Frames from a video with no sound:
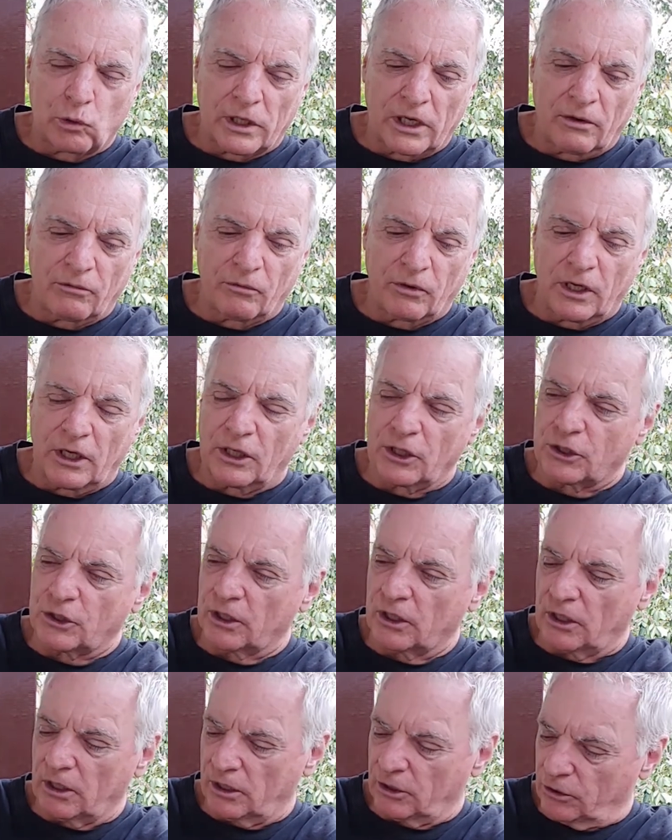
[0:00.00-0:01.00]
When I
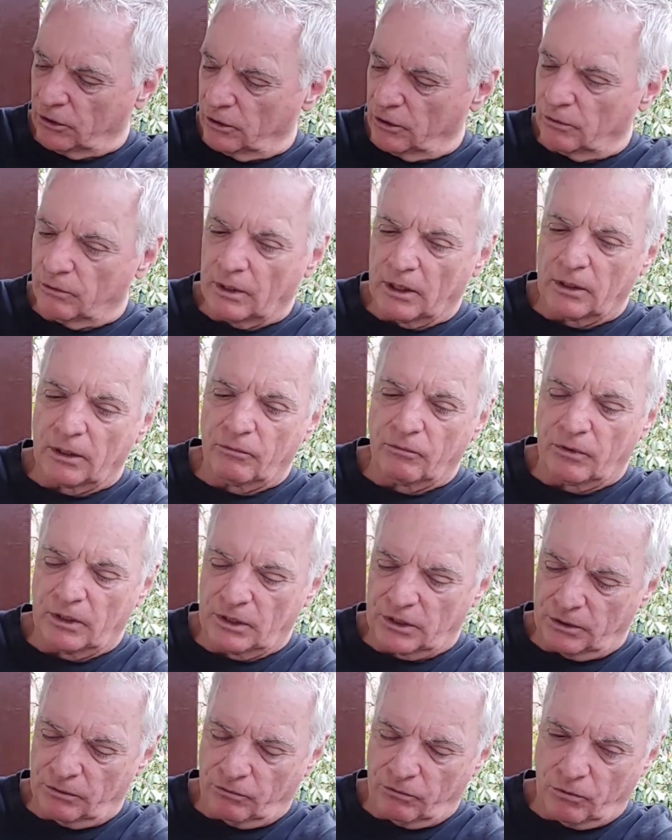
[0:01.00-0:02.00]
finished and I turned around and
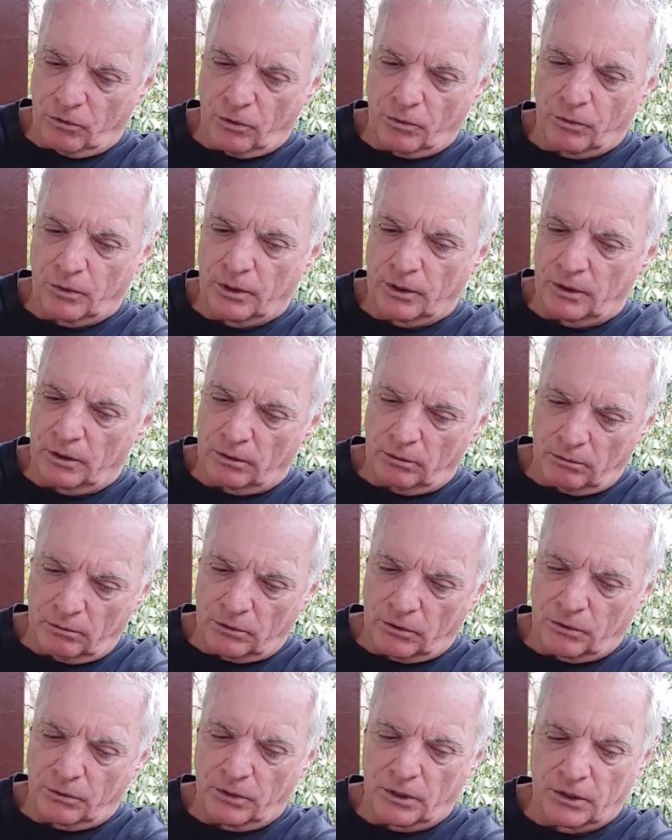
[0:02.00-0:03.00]
facing forward, and
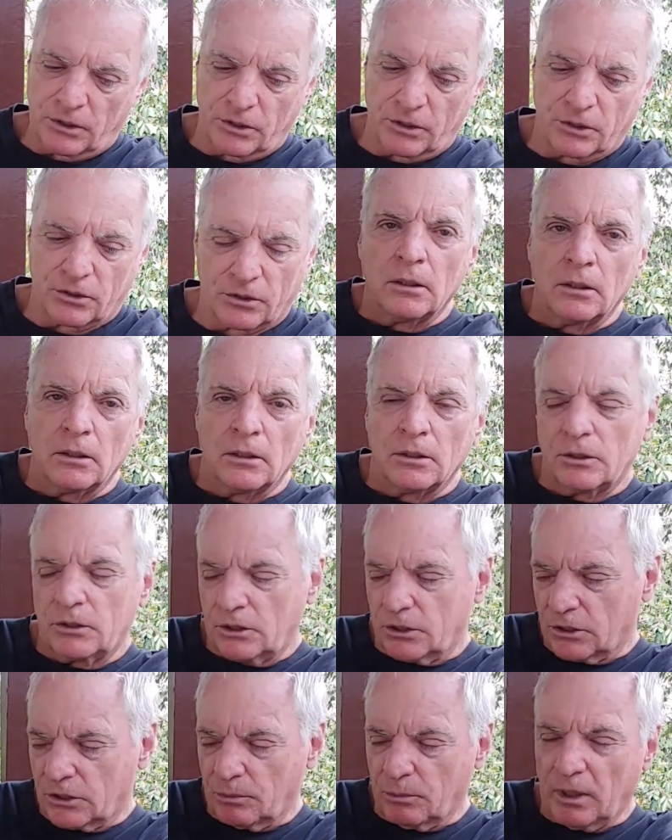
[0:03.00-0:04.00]
so he's
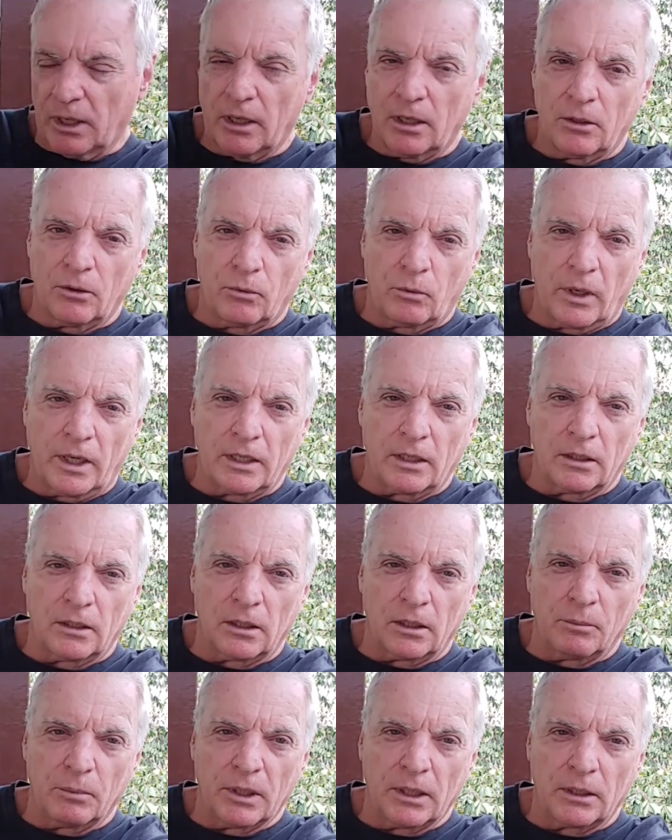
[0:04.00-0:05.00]
just to my right a
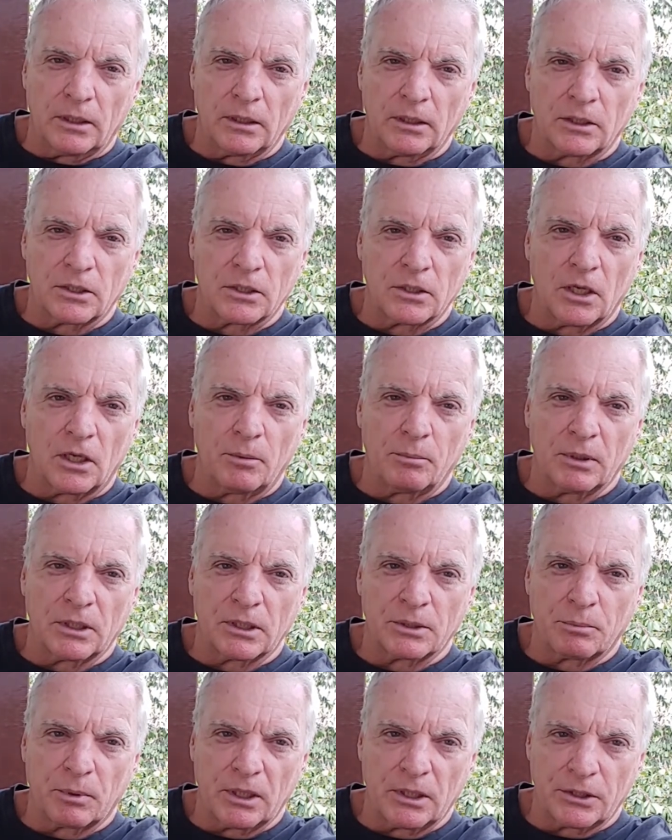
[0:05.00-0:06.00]
little bit. It's not a
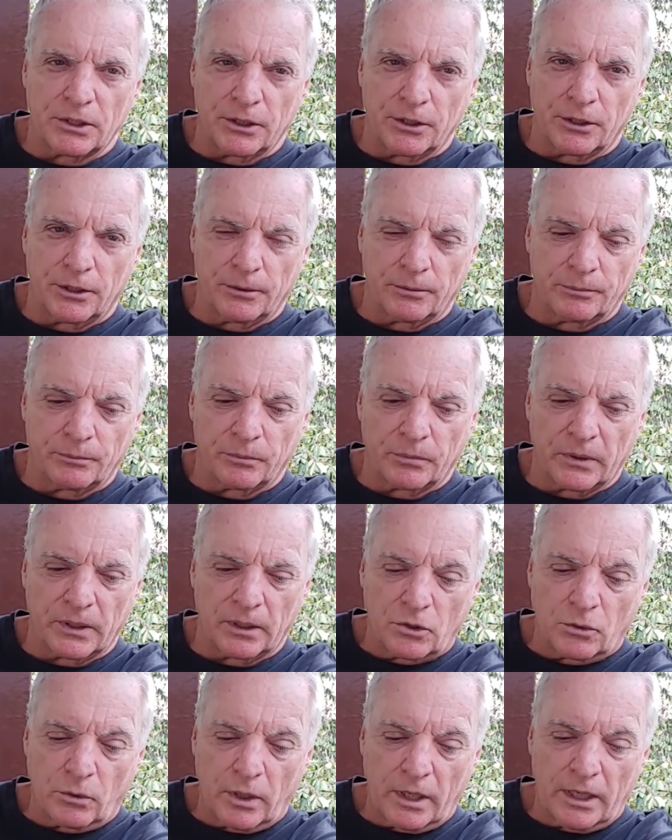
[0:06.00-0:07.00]
big space here.
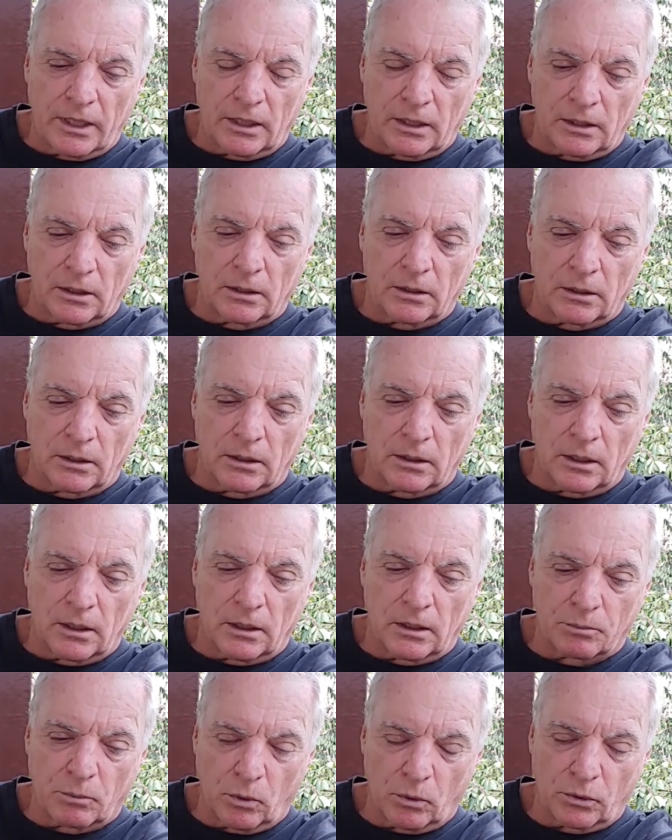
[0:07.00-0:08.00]
So I
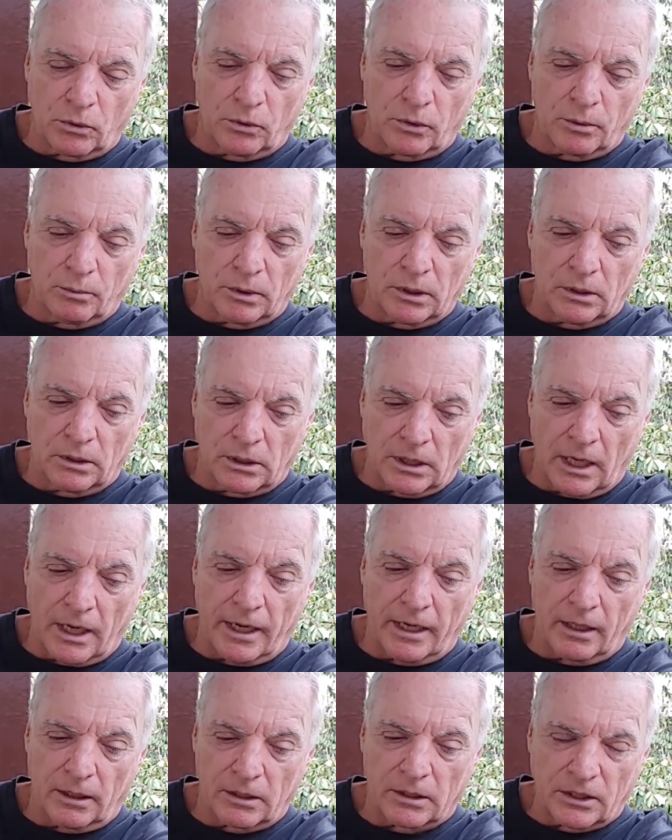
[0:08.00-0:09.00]
spoke to him in
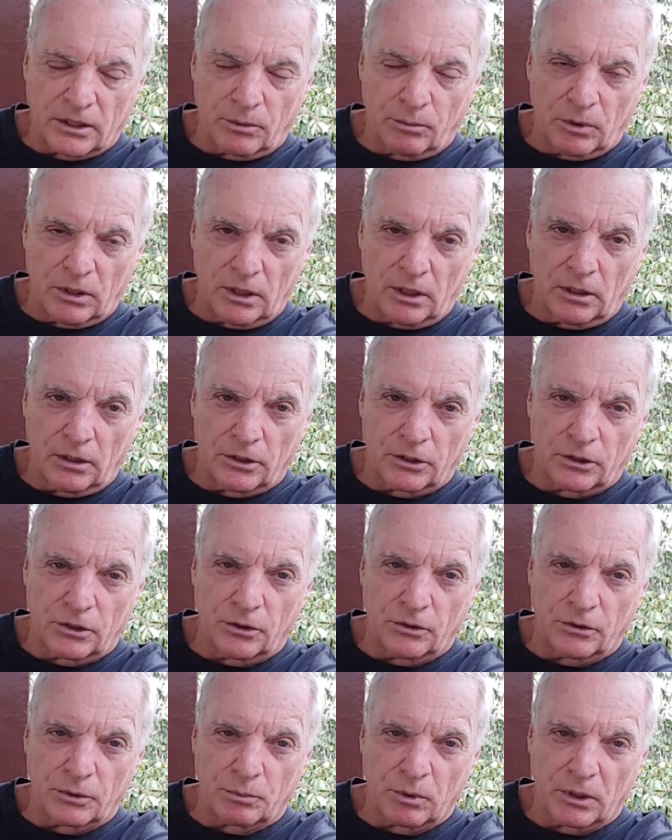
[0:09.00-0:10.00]
Thai, asked him in English,
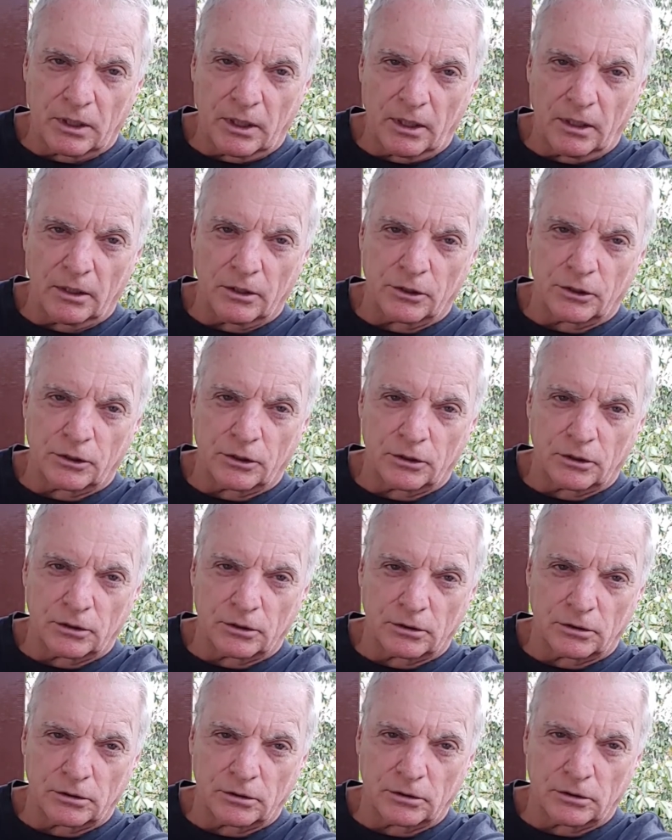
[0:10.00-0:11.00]
do you speak English?
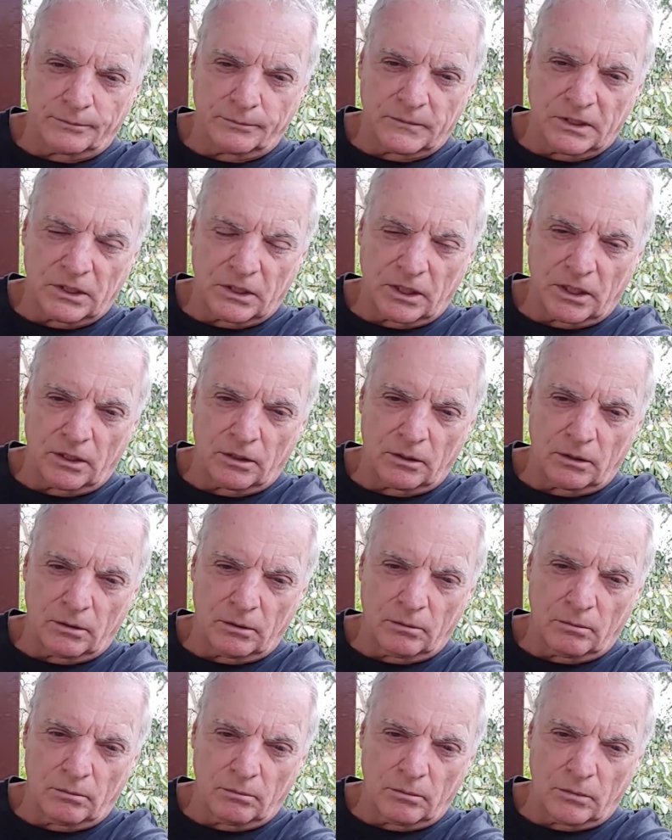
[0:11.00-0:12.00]
He said,
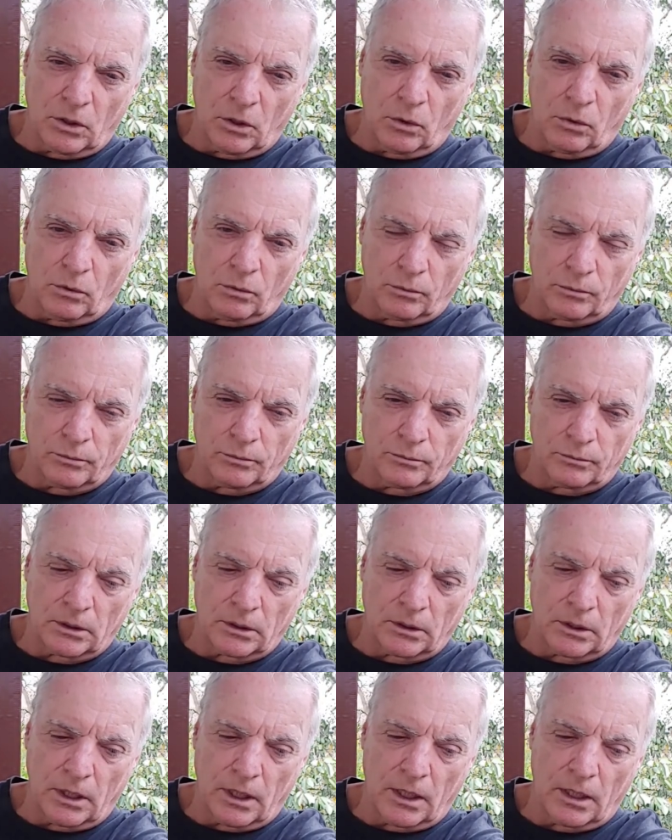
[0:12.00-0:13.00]
no.
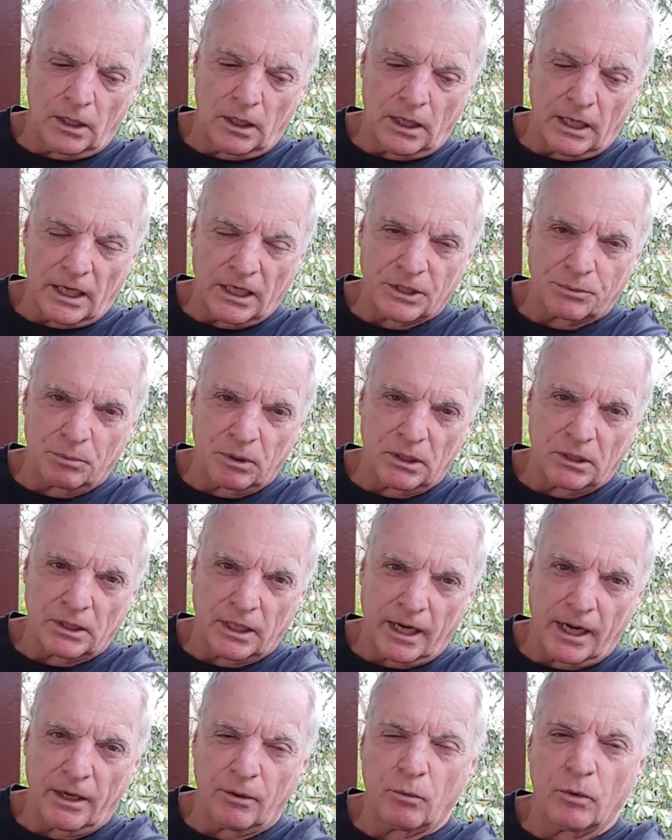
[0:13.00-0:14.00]
And then he asked me in
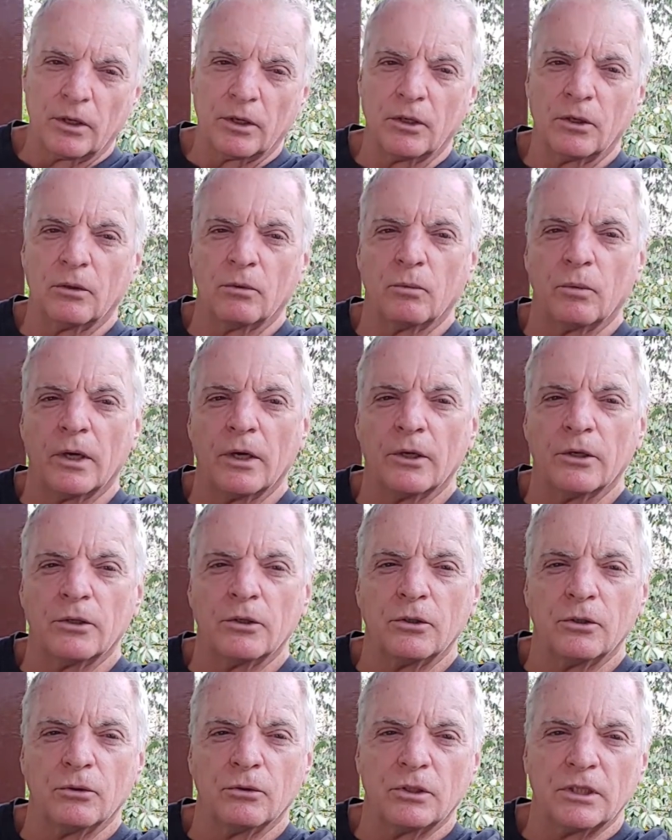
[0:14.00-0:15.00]
Thai,
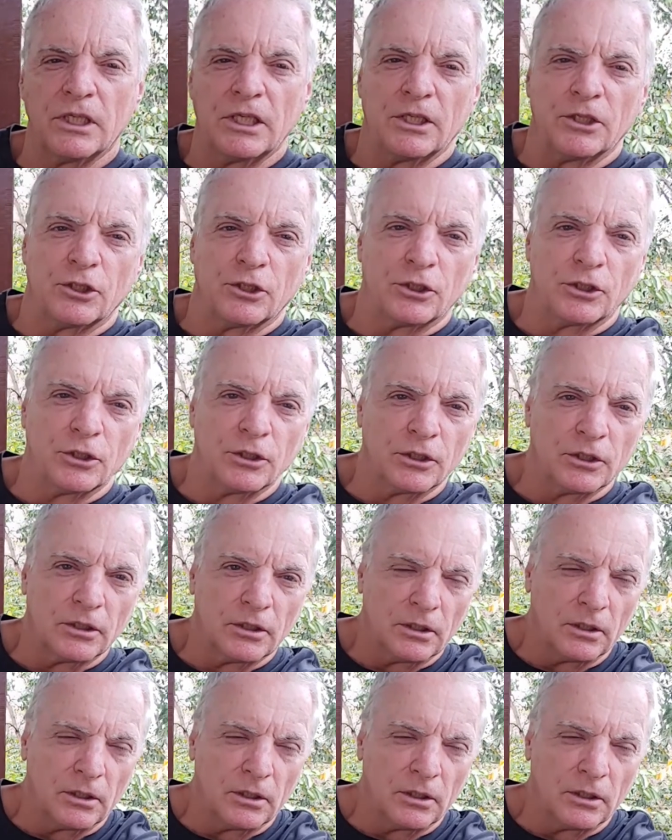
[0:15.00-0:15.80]
where do you teach?